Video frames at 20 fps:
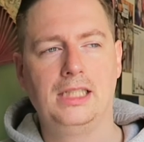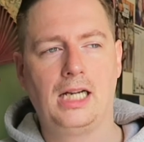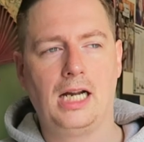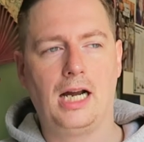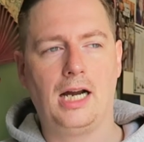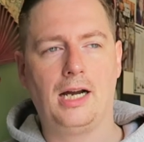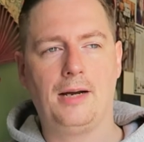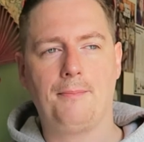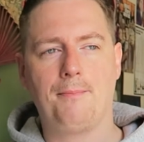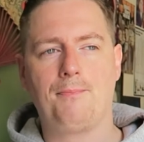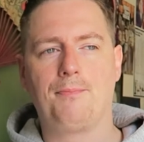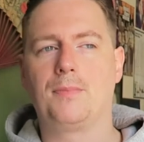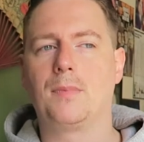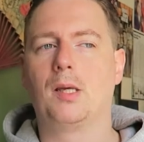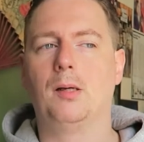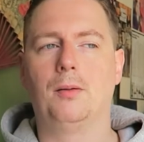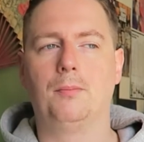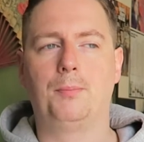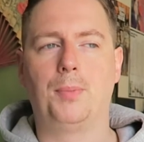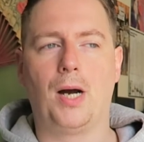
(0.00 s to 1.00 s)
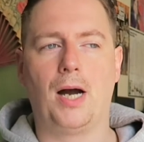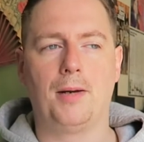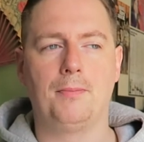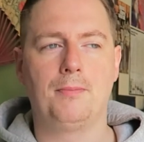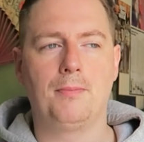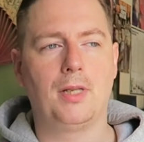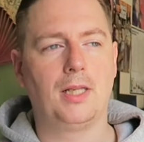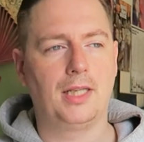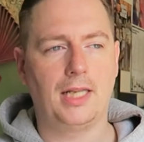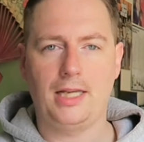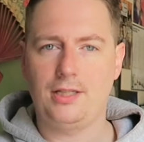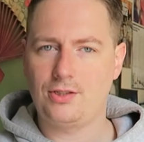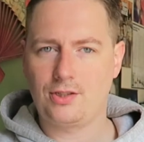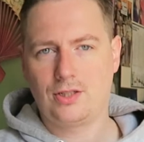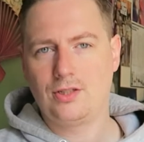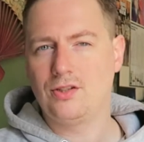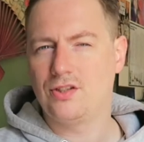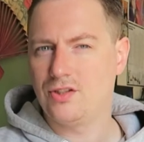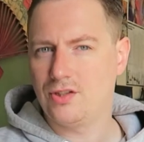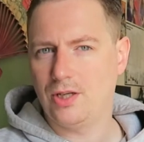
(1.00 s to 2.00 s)
But I'm less
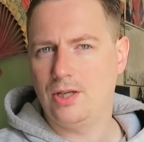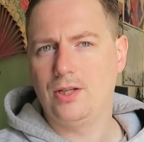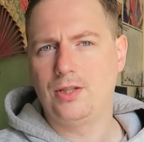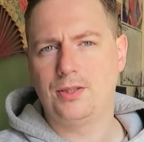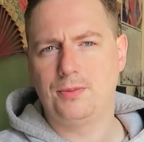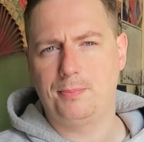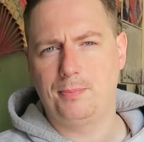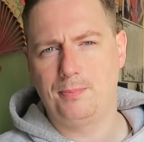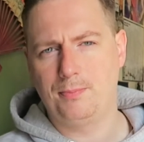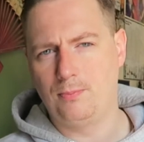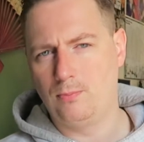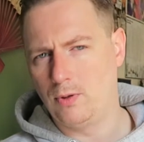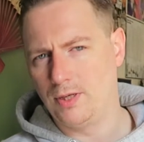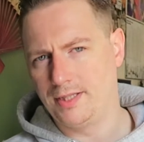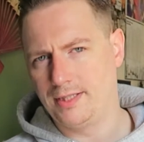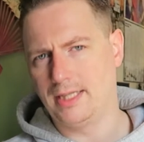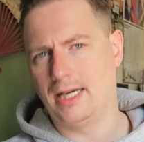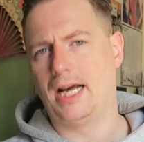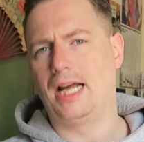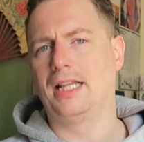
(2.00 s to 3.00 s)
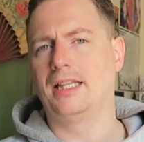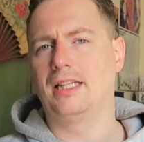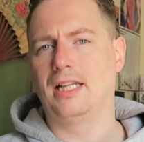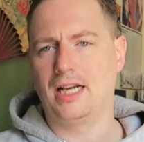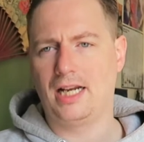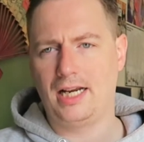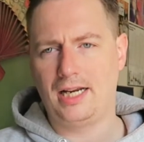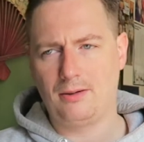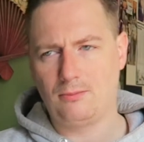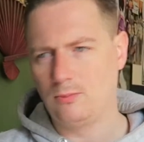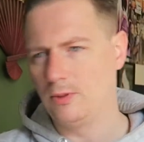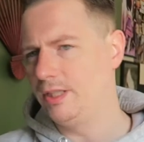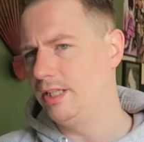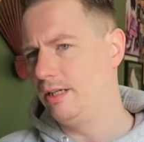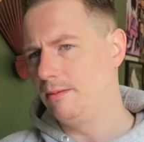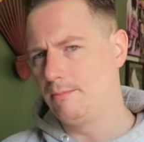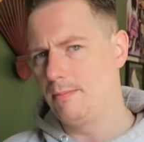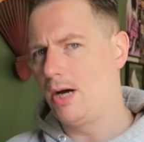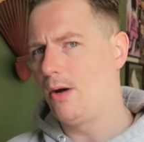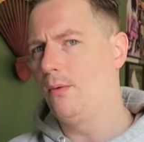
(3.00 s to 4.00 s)
concerned with that than I am with the
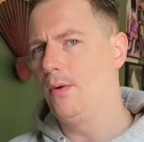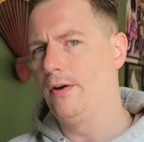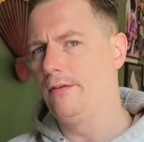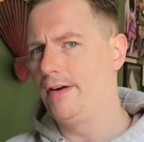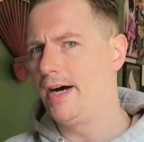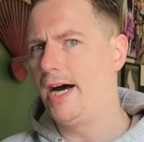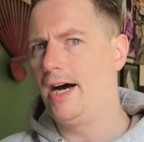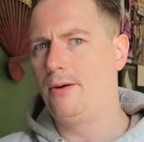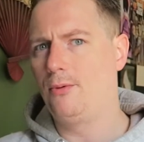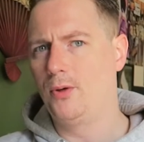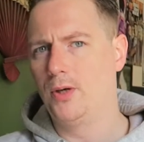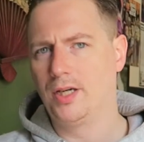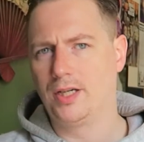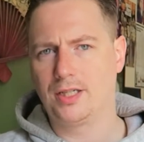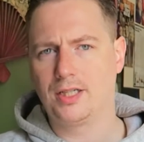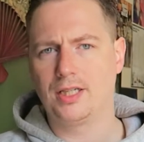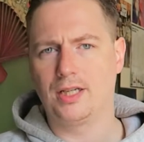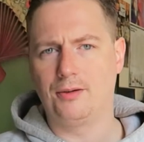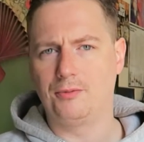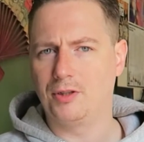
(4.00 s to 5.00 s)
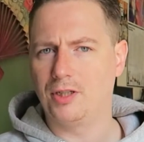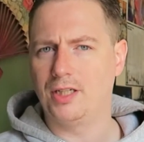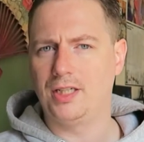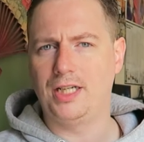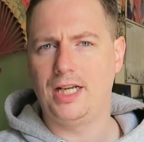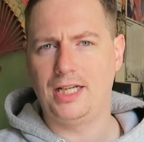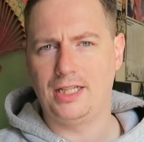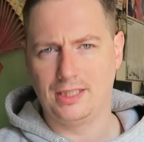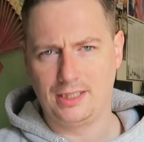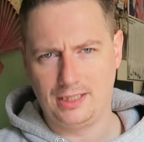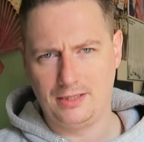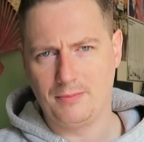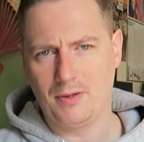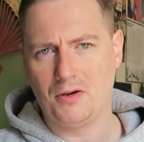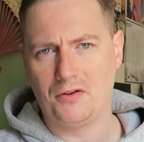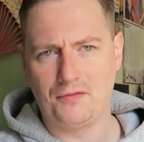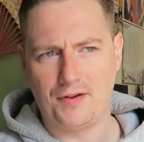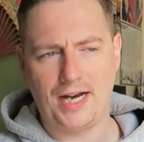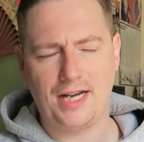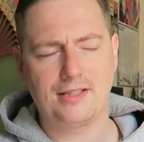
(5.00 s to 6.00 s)
amount of artwork that I'm going to need and the
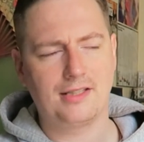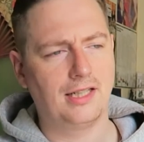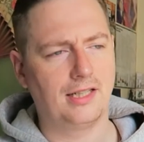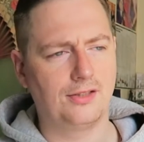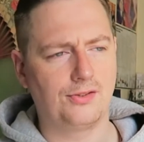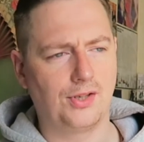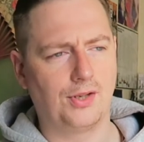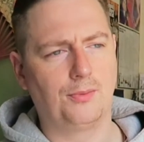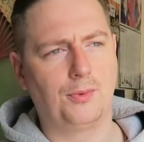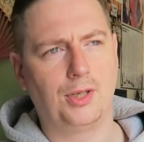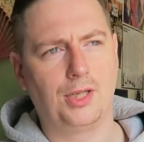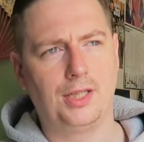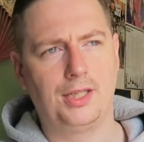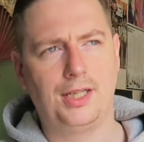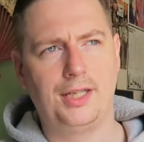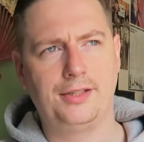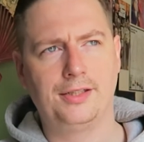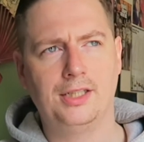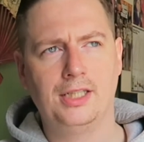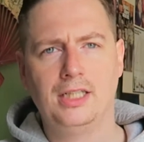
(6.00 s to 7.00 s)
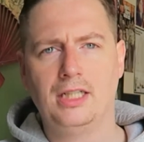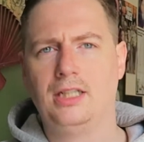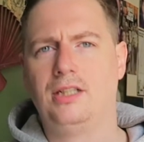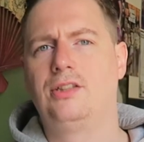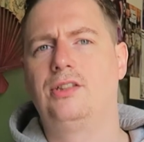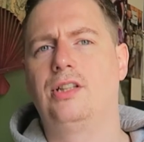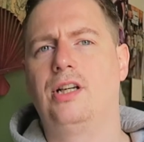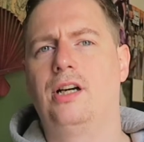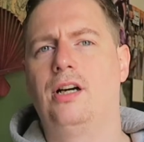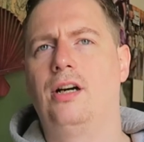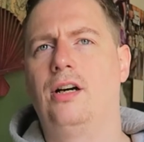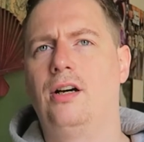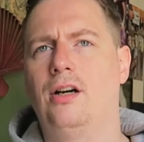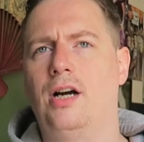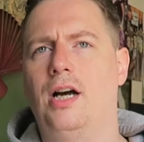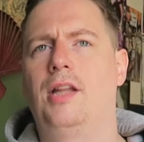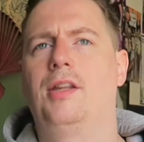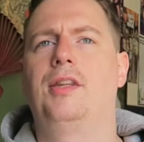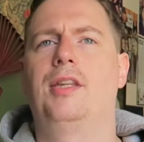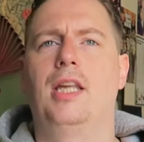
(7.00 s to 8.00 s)
amount of assets that I'm going to need. So
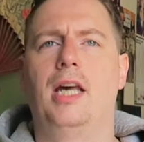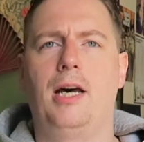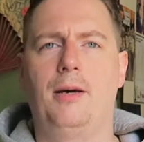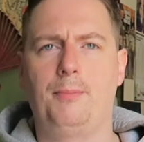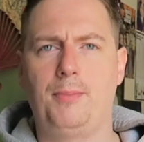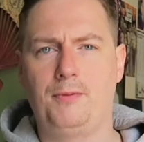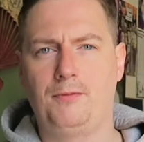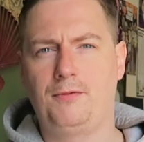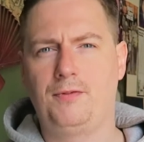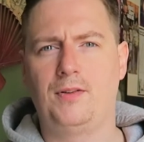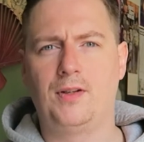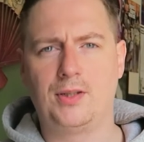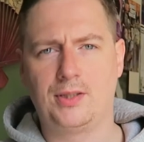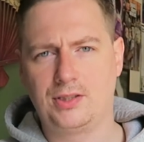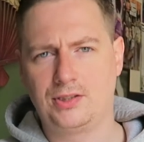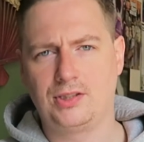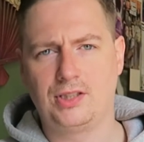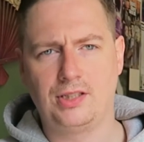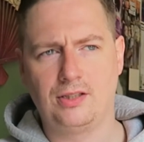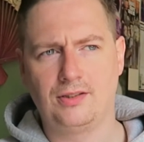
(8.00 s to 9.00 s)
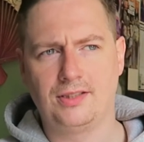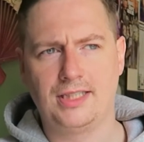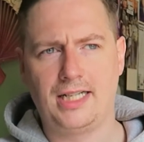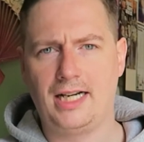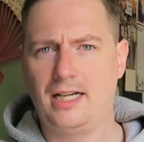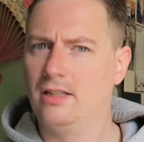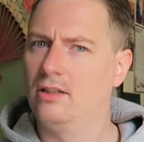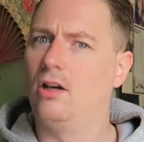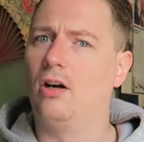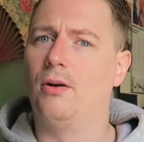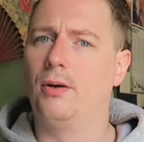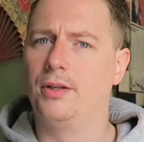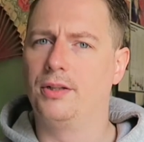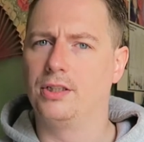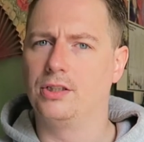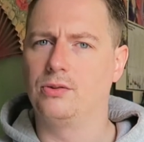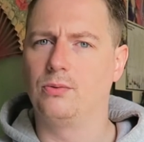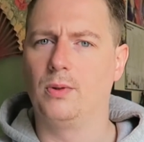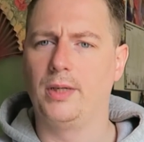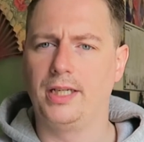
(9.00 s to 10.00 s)
I have been focusing on that a lot
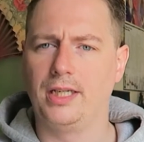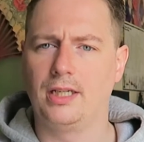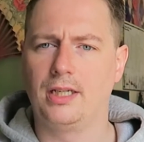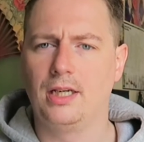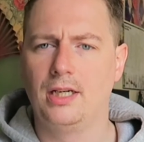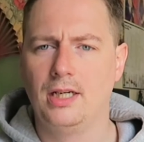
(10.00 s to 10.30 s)
this week.